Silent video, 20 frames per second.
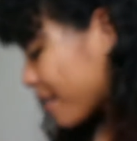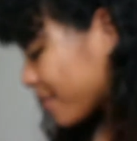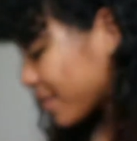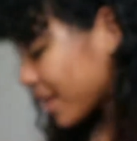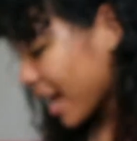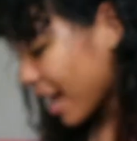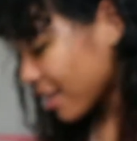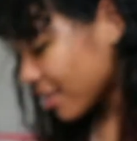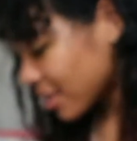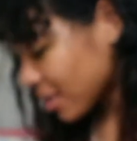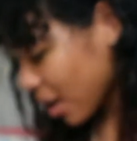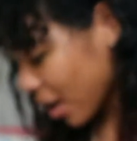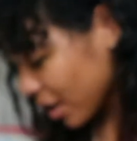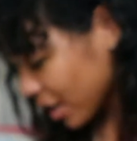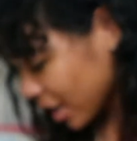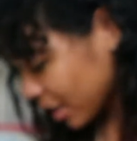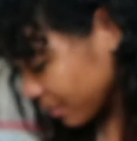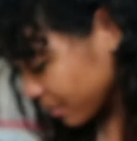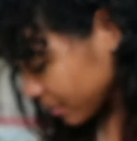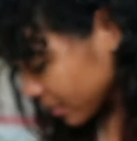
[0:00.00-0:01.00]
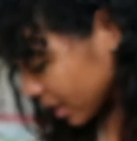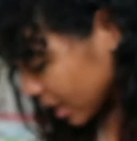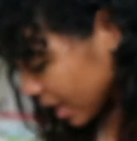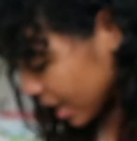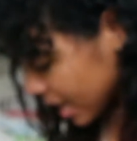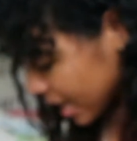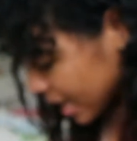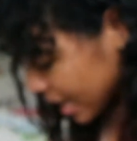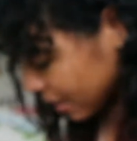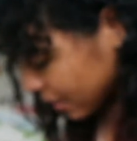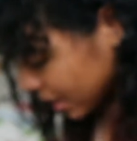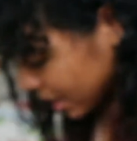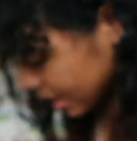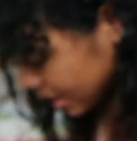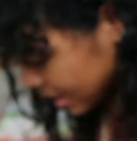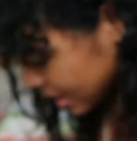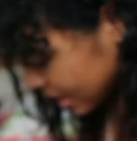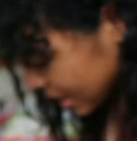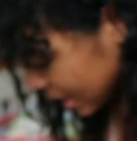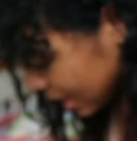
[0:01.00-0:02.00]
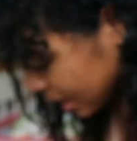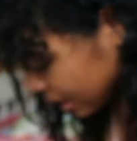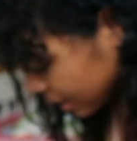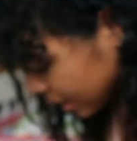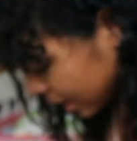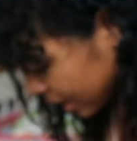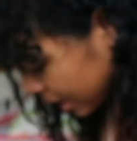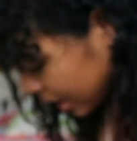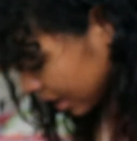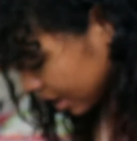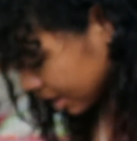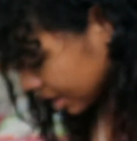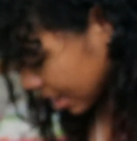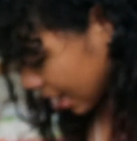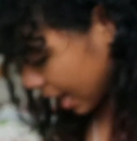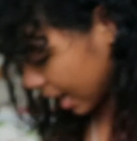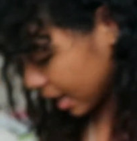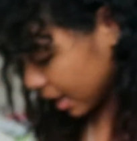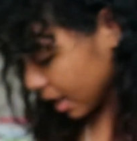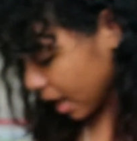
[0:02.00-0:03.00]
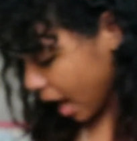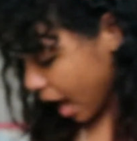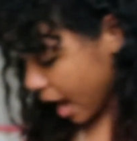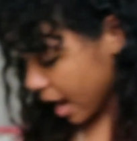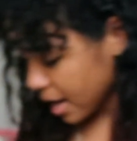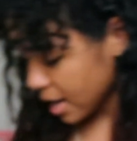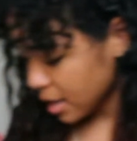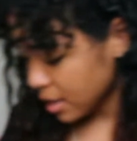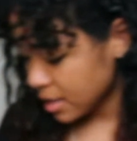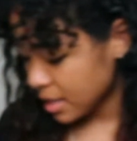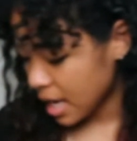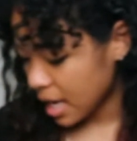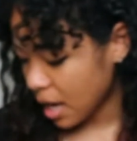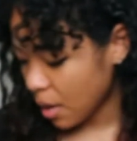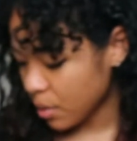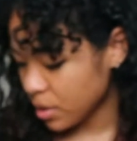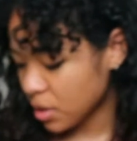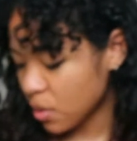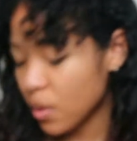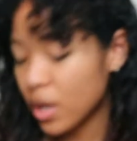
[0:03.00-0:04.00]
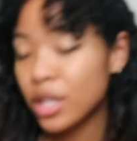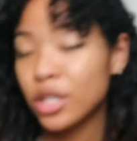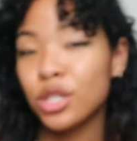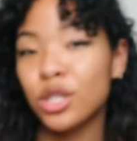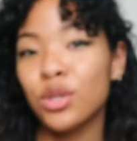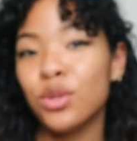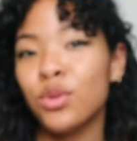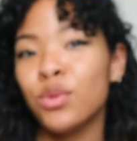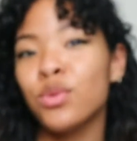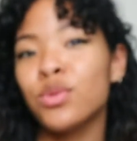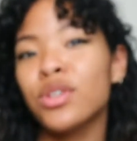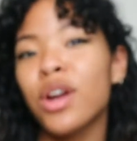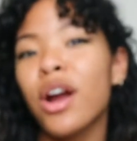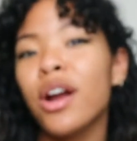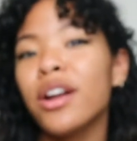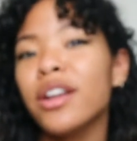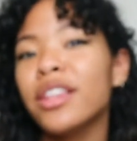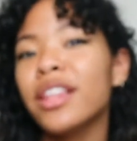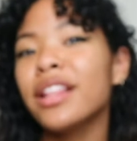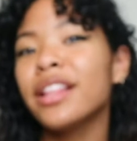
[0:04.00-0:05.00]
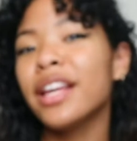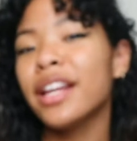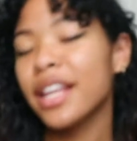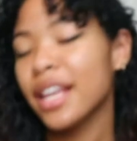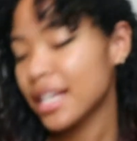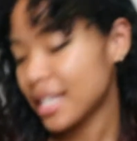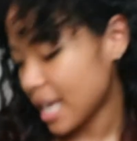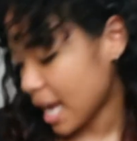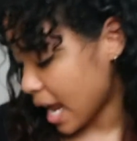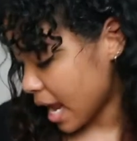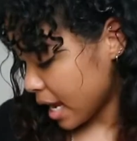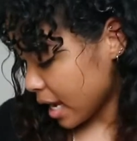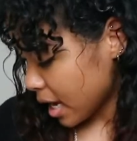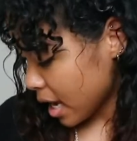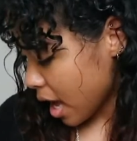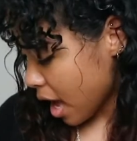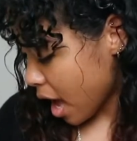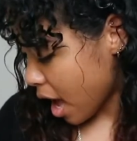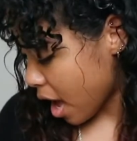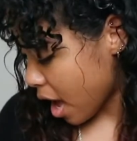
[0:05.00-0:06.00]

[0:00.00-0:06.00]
that I started is the Lydia tank. I said I was going to start the Lydia tank